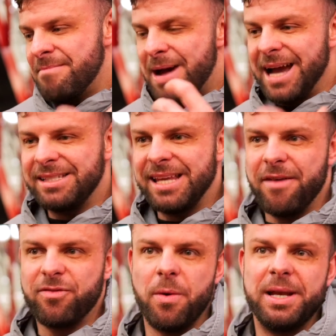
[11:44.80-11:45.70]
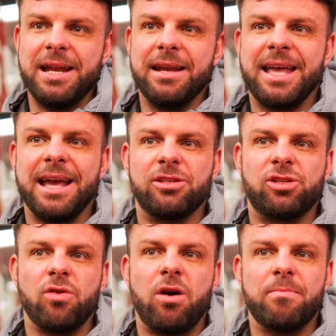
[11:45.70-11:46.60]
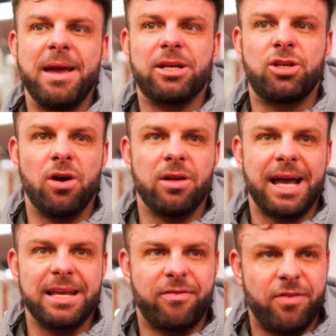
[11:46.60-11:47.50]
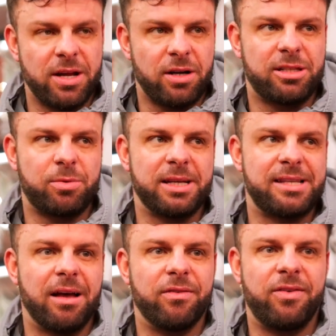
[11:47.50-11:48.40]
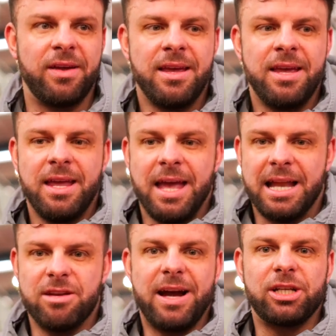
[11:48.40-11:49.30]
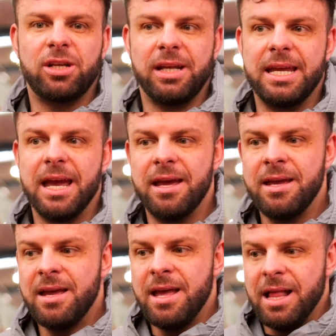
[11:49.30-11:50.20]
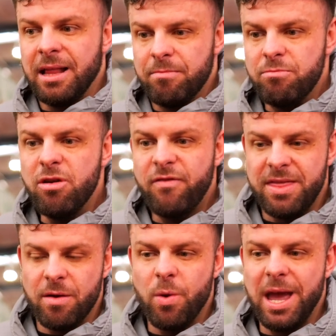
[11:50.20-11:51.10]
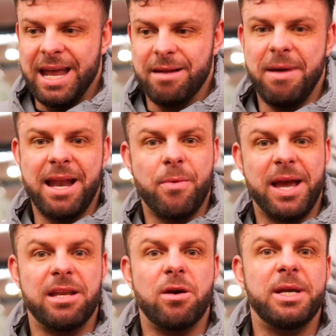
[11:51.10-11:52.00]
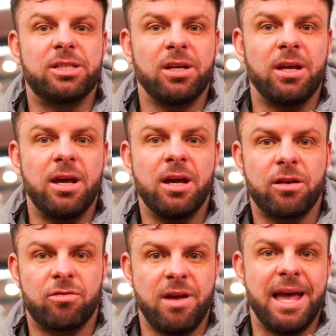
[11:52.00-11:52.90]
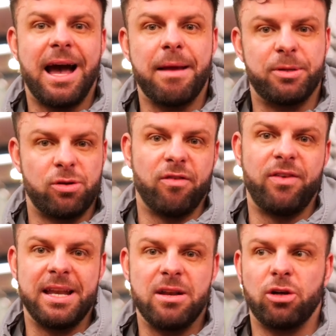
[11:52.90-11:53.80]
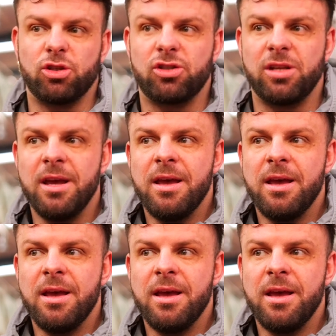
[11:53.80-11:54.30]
mindset of going in and getting strong. Make sure that you're fucking honest with yourself and you're actually moving the weight in a manner where you know it's going to create a hypertrophy, not just